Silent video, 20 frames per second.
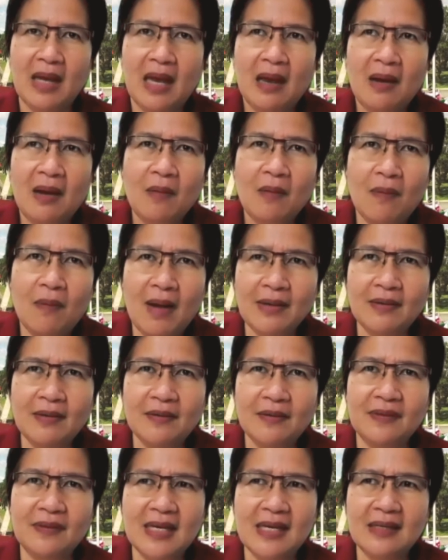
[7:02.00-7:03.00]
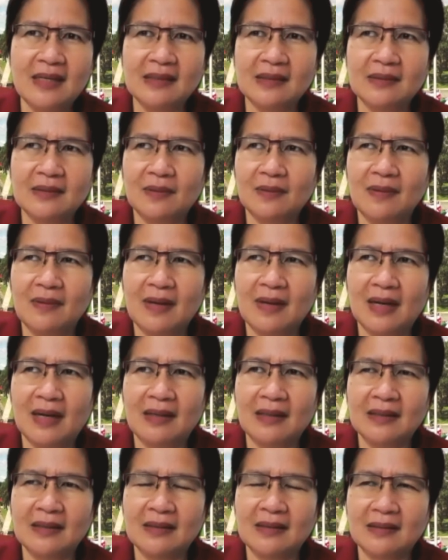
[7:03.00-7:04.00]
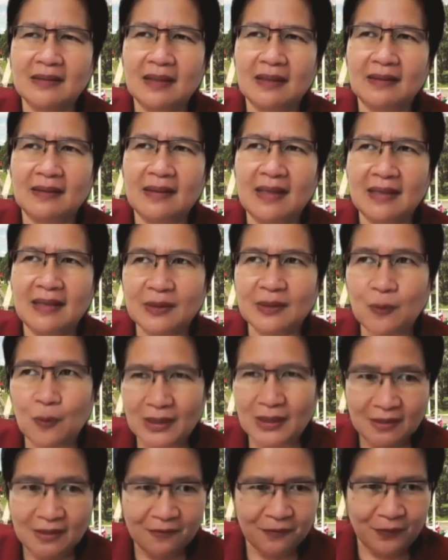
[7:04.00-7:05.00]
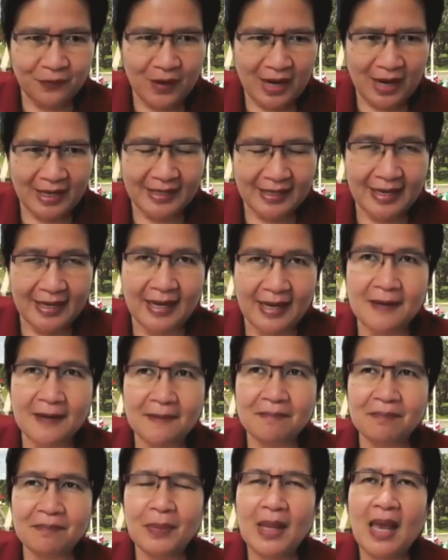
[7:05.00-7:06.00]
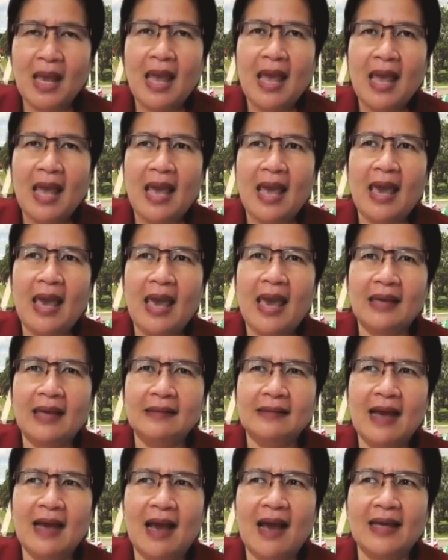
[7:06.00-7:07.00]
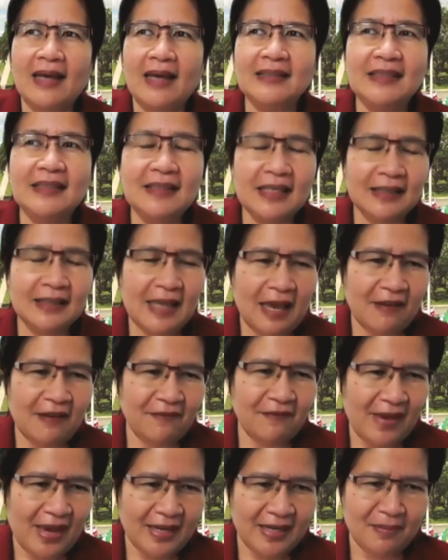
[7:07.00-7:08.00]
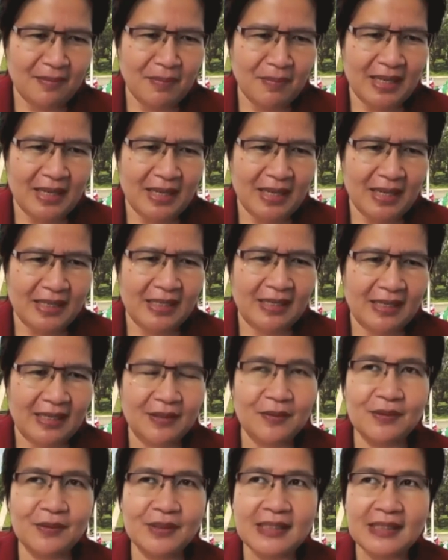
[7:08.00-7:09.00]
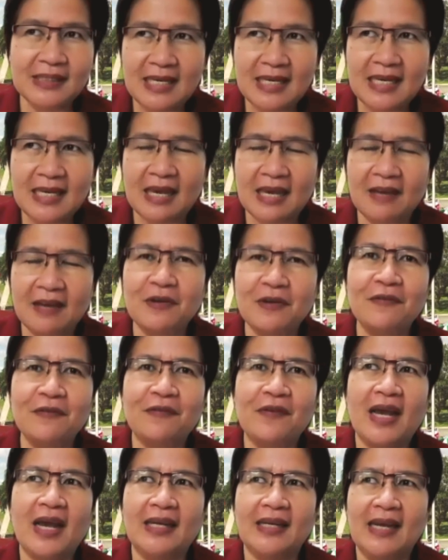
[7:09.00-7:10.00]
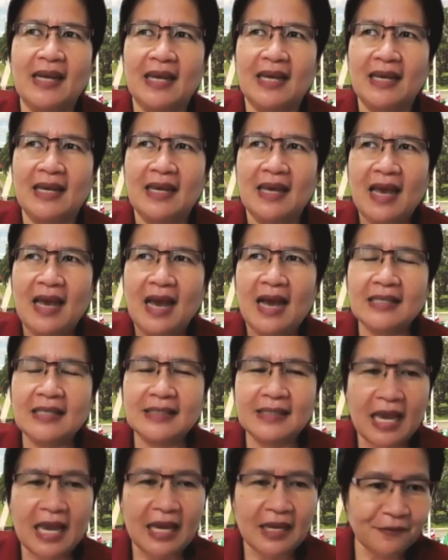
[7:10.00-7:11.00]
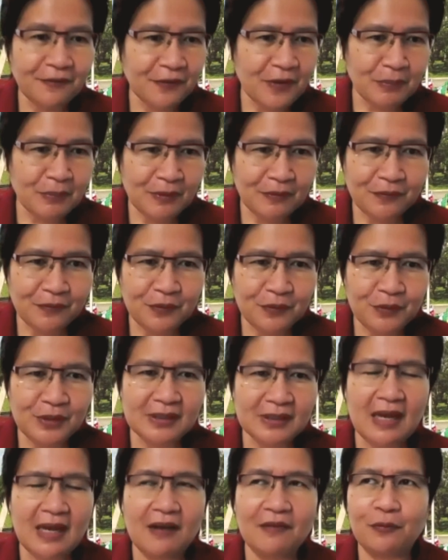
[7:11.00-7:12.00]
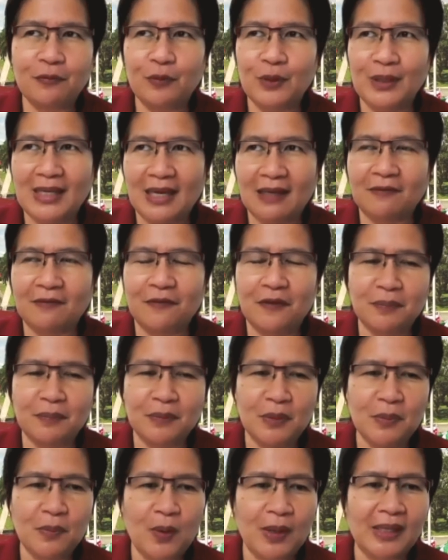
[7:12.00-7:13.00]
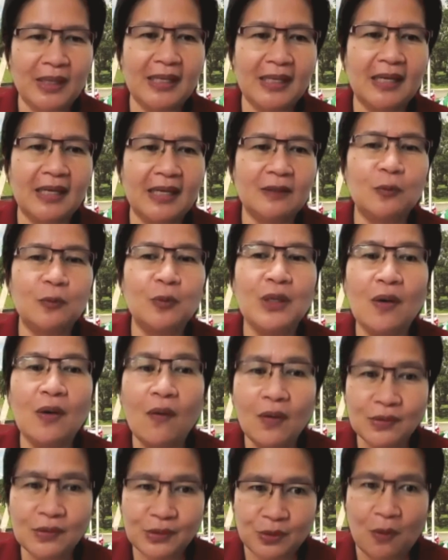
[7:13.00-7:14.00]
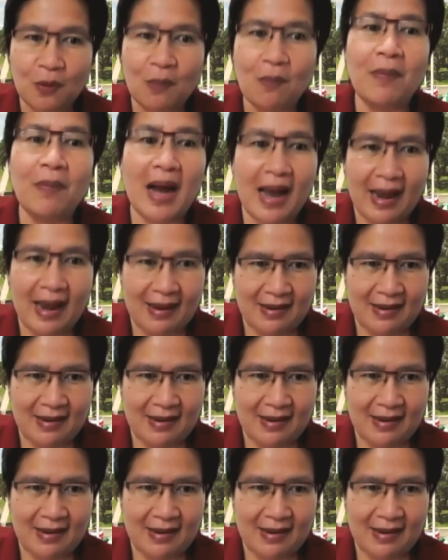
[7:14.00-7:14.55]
One of these was, this was a Friday, and I did not have any money. You see, every Friday, aside from the food stuff we get from the market, we also buy